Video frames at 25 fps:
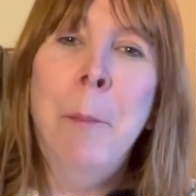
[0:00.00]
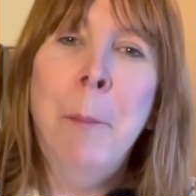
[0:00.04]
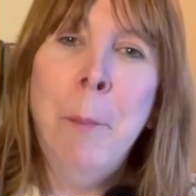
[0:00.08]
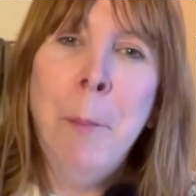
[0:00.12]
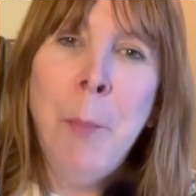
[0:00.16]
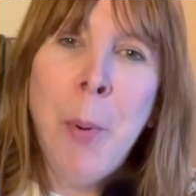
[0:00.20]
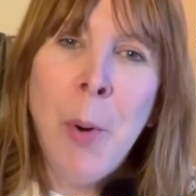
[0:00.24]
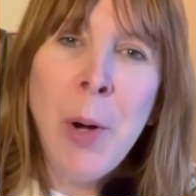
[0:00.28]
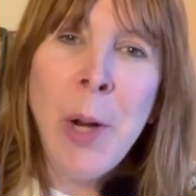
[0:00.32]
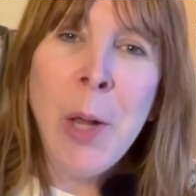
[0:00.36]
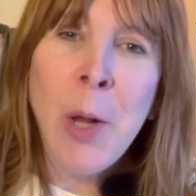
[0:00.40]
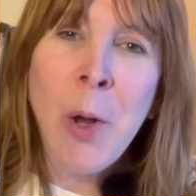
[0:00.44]

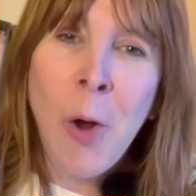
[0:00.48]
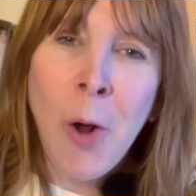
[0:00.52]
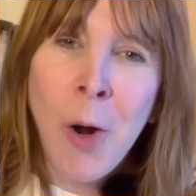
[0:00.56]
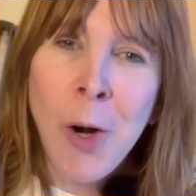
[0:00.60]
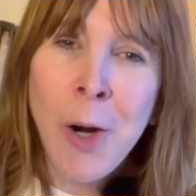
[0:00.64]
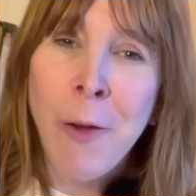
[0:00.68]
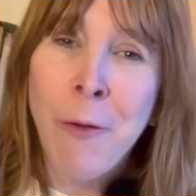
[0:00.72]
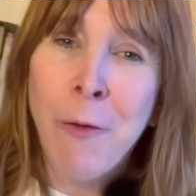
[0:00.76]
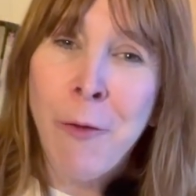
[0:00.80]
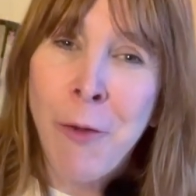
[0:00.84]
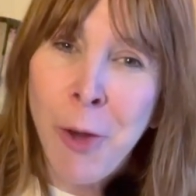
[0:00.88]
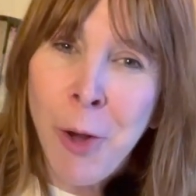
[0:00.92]
putting on
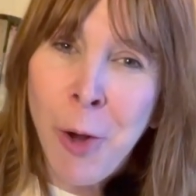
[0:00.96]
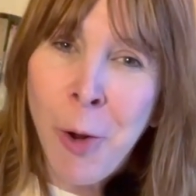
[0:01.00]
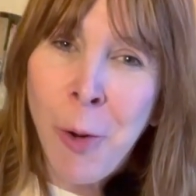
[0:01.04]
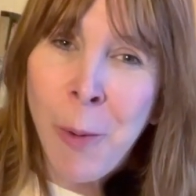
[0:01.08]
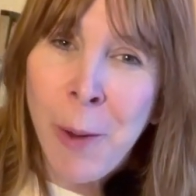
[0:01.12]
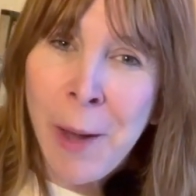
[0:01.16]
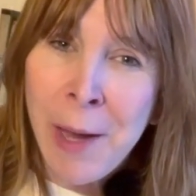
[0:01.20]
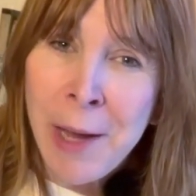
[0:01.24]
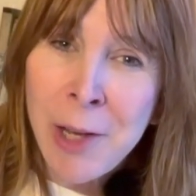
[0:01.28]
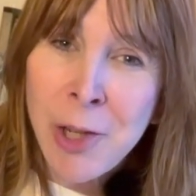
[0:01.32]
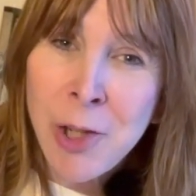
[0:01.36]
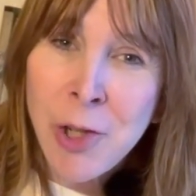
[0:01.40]
a few
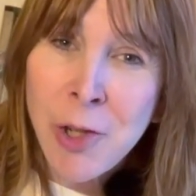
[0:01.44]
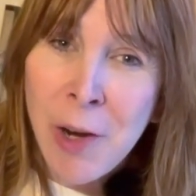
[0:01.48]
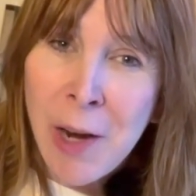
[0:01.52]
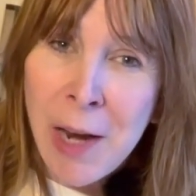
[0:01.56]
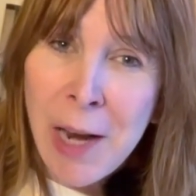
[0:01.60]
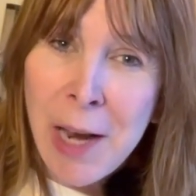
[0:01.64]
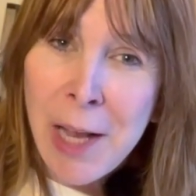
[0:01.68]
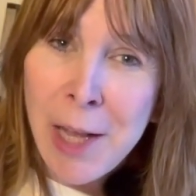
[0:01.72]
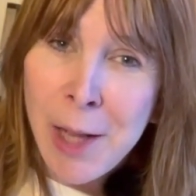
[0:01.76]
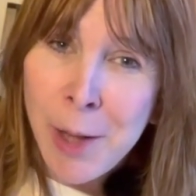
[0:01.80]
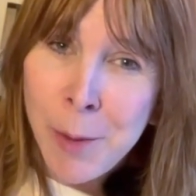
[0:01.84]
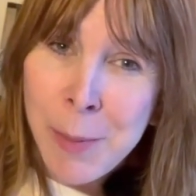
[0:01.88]
extra
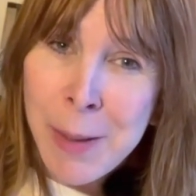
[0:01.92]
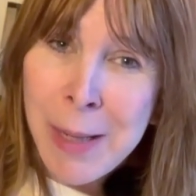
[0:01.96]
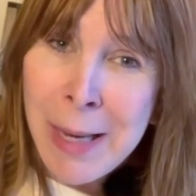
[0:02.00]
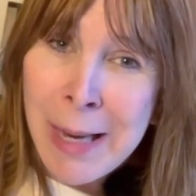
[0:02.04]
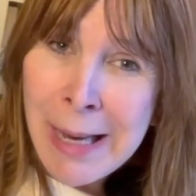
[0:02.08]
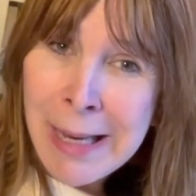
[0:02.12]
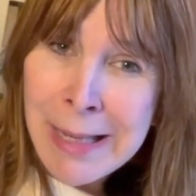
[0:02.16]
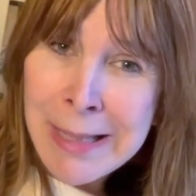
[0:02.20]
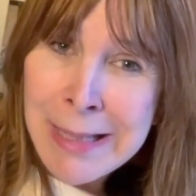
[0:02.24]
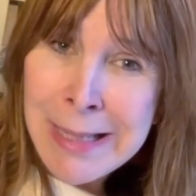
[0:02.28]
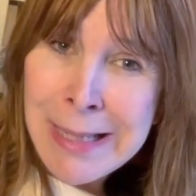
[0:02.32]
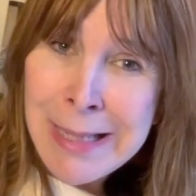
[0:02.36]

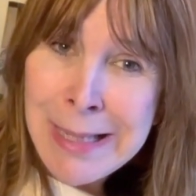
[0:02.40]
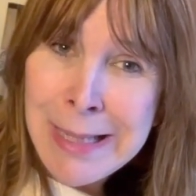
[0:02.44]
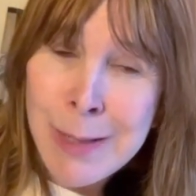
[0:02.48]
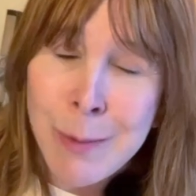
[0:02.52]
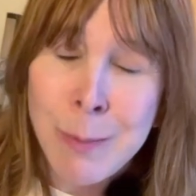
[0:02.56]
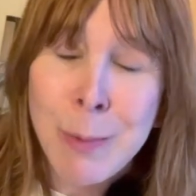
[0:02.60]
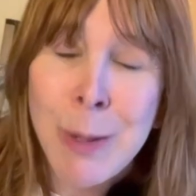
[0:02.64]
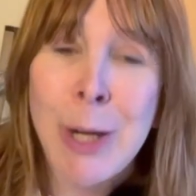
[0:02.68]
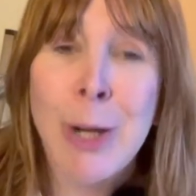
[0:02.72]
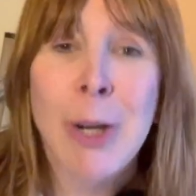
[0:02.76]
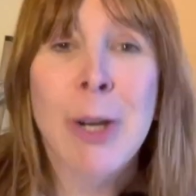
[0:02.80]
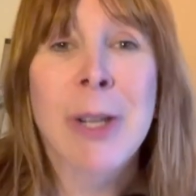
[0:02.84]
LBSs,
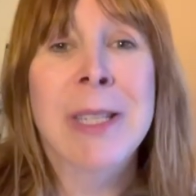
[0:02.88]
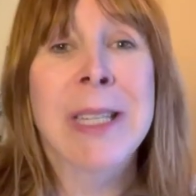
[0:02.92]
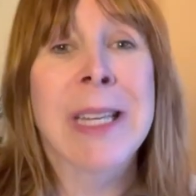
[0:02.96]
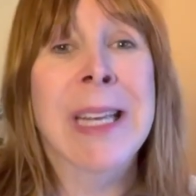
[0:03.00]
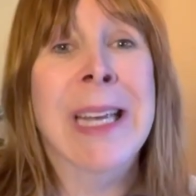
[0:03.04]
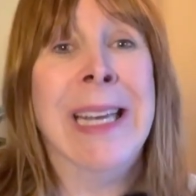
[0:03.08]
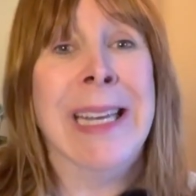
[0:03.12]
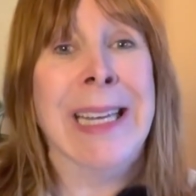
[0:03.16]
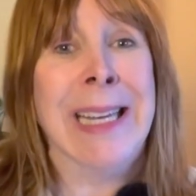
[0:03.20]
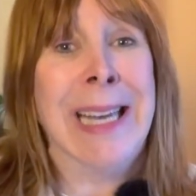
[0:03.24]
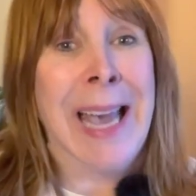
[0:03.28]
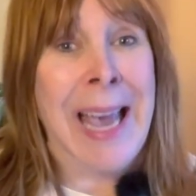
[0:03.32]
because
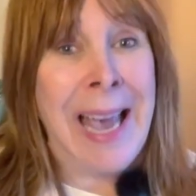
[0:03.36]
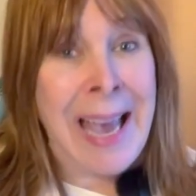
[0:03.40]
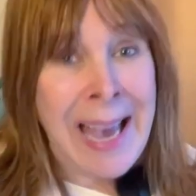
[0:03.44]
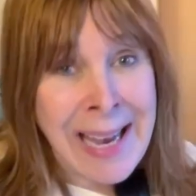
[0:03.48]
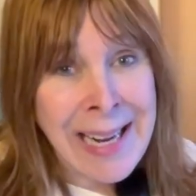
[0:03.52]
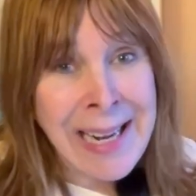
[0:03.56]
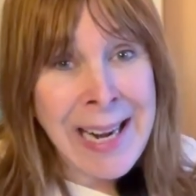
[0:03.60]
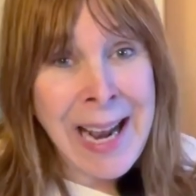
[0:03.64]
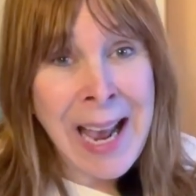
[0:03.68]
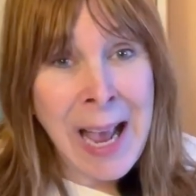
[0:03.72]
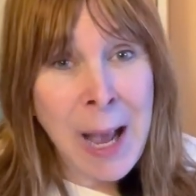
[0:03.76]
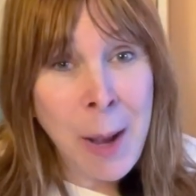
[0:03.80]
it
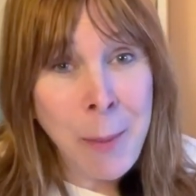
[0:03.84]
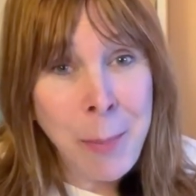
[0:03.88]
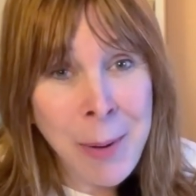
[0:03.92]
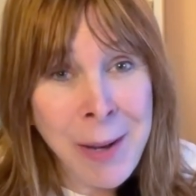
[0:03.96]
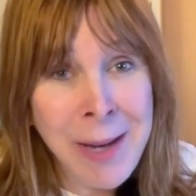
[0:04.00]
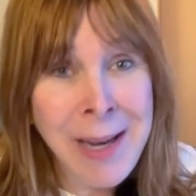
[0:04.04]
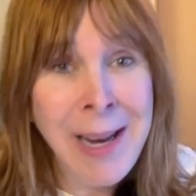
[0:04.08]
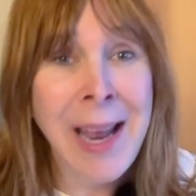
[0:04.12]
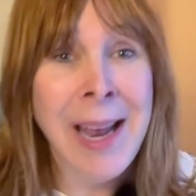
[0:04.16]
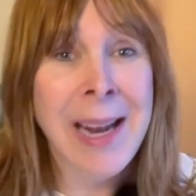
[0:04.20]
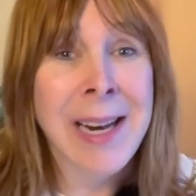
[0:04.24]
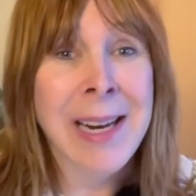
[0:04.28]
can
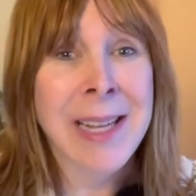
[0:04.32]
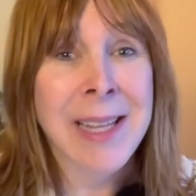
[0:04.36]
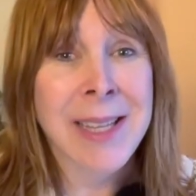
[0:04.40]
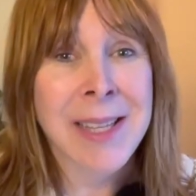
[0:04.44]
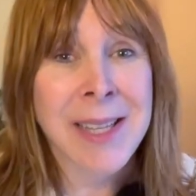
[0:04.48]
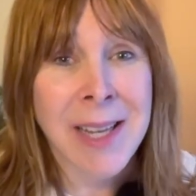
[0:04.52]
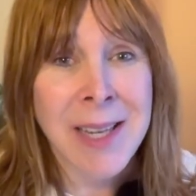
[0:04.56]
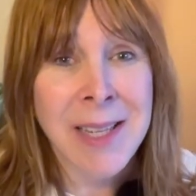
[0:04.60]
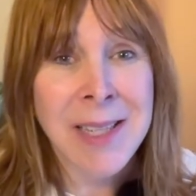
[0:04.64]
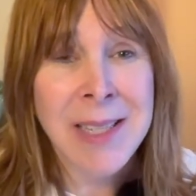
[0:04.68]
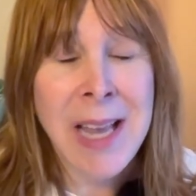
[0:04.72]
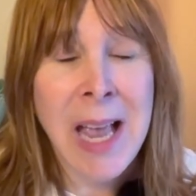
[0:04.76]
happen and it
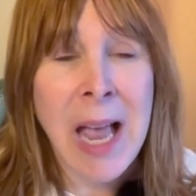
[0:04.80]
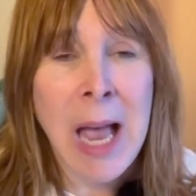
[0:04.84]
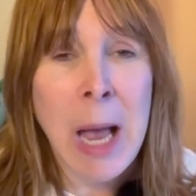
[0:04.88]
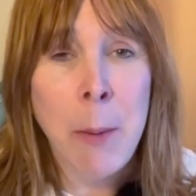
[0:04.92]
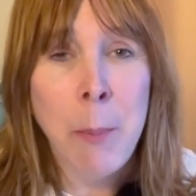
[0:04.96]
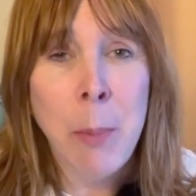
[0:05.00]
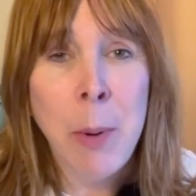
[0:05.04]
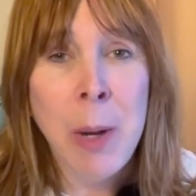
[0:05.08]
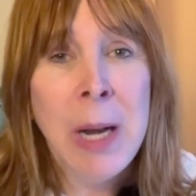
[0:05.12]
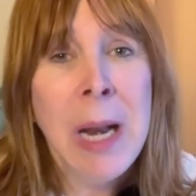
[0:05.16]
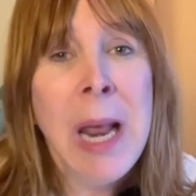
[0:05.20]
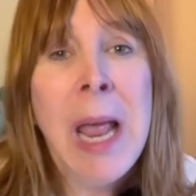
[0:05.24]
does
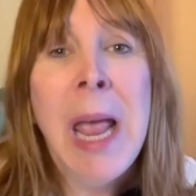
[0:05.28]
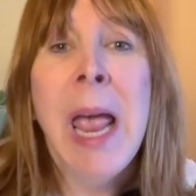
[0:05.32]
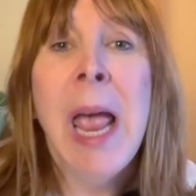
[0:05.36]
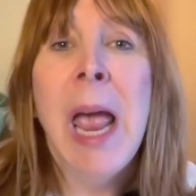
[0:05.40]
happen.